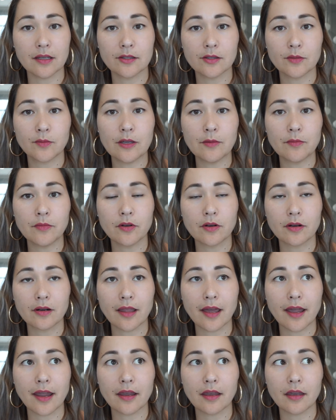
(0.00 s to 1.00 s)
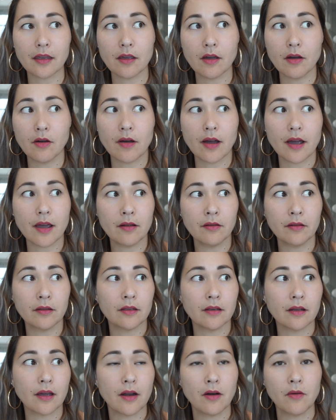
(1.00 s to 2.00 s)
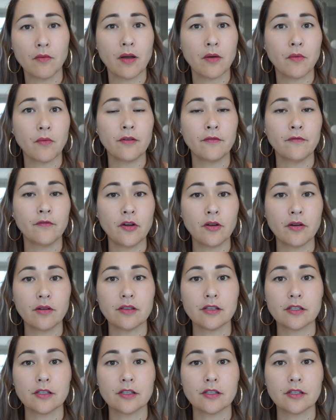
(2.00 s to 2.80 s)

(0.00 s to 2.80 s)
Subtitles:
as people are like, yo, I don't want one photo.